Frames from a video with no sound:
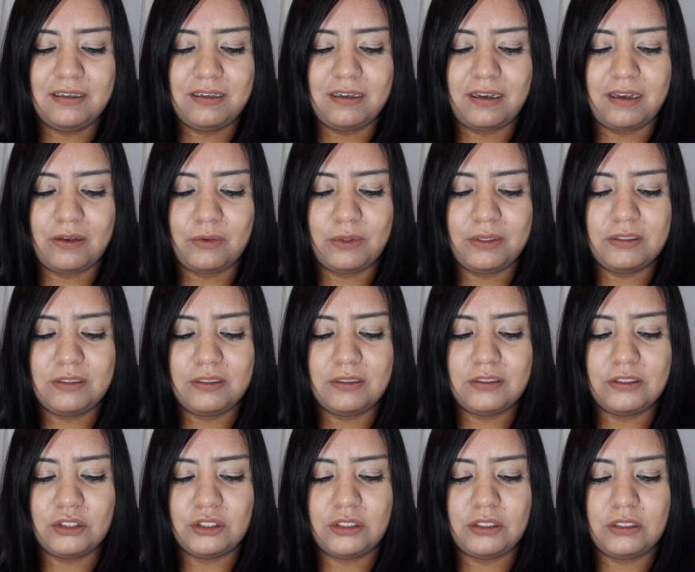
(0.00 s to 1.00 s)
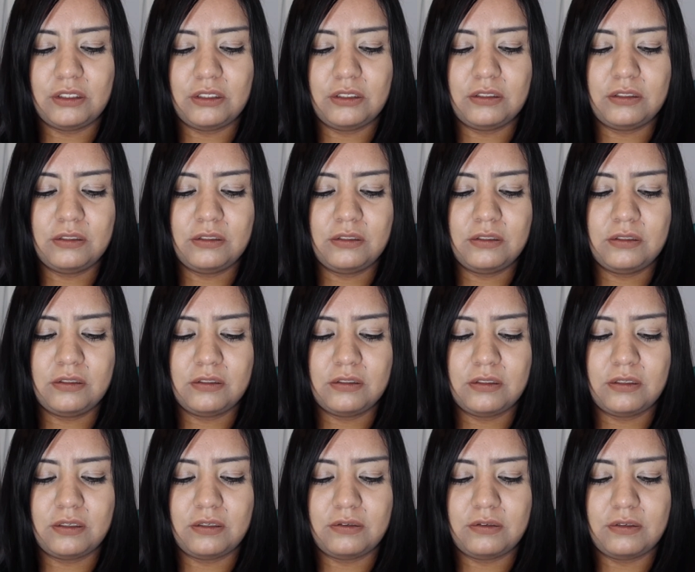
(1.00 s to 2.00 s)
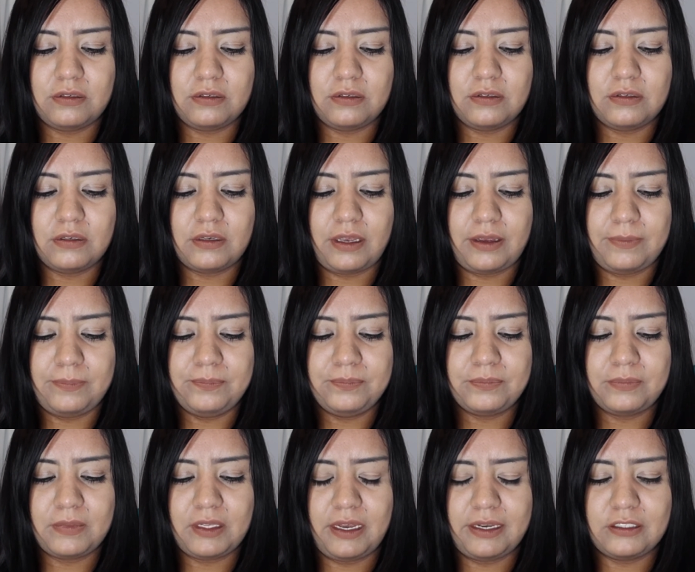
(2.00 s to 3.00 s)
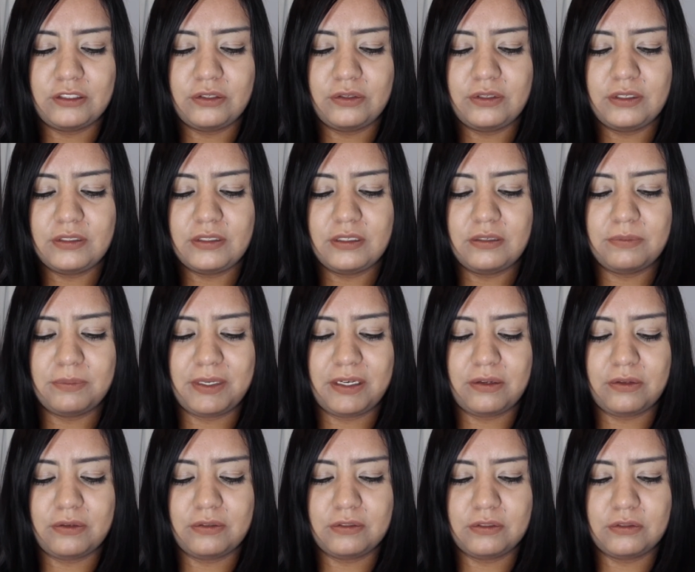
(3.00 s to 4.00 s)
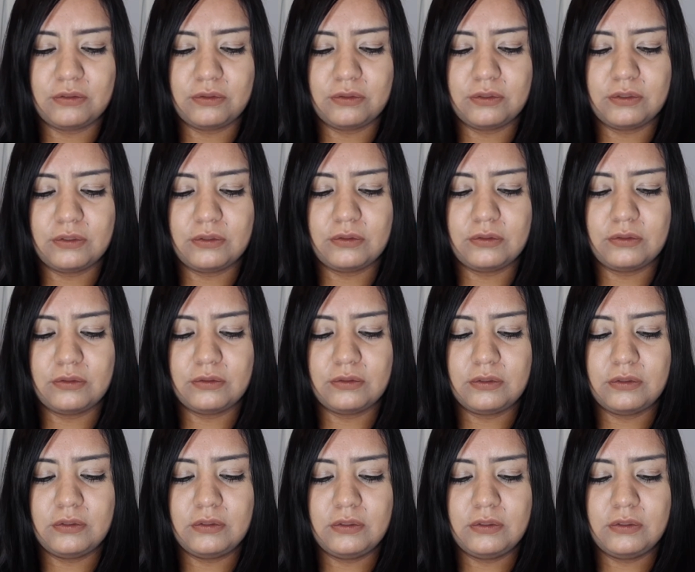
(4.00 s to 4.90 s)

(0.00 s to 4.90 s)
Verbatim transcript: high-waisted jeans and yeah I showed this in my other tutorial